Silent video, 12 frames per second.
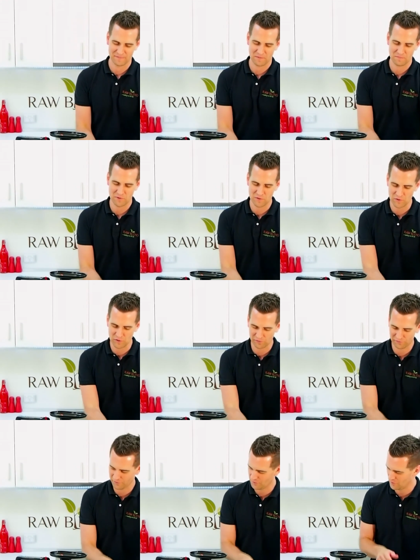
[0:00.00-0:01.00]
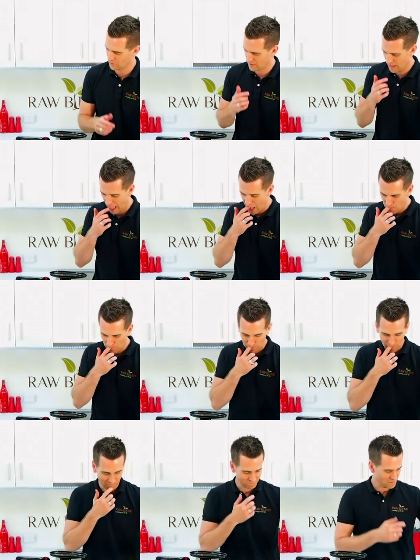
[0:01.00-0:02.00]
Beautiful,
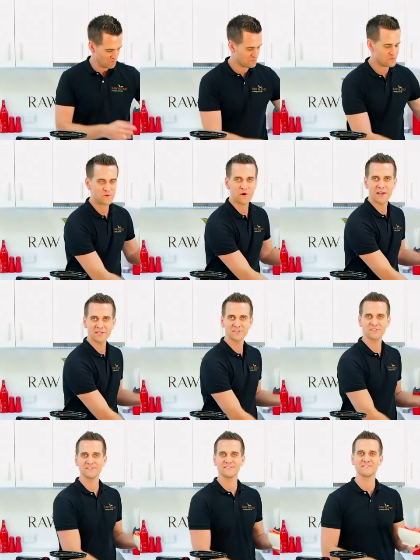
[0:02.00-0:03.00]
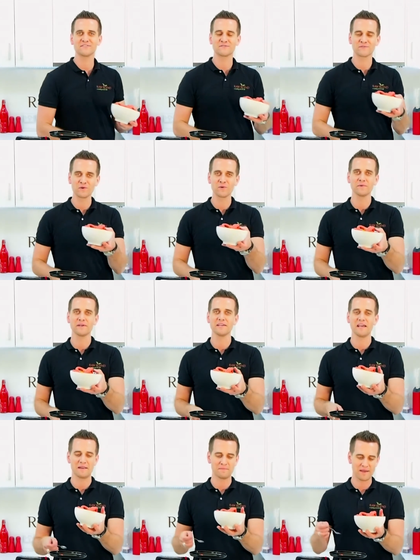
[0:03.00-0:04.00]
fresh
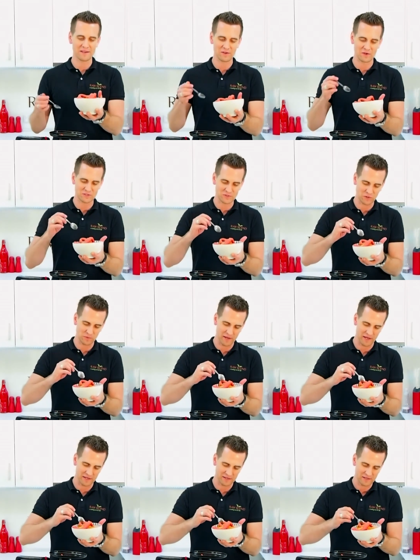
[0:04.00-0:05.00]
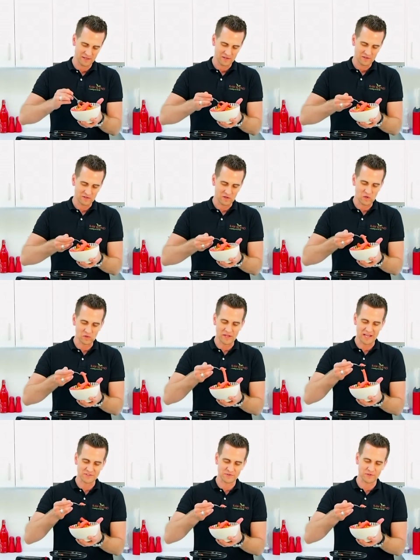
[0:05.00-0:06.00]
strawberry and mango sorbet, all
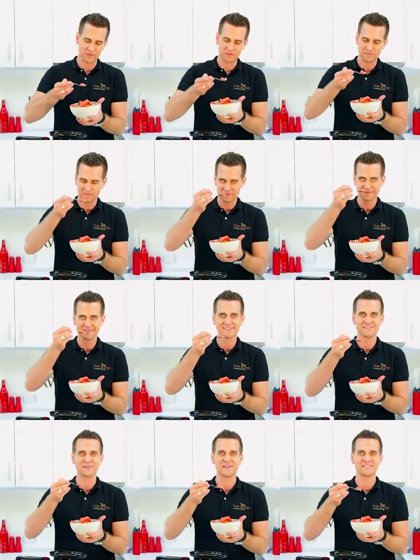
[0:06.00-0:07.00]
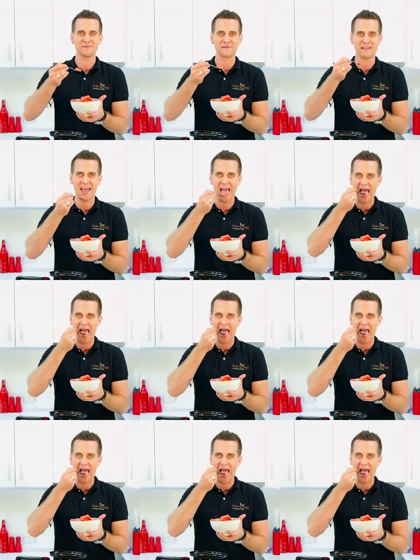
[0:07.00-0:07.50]
natural. Try some of that.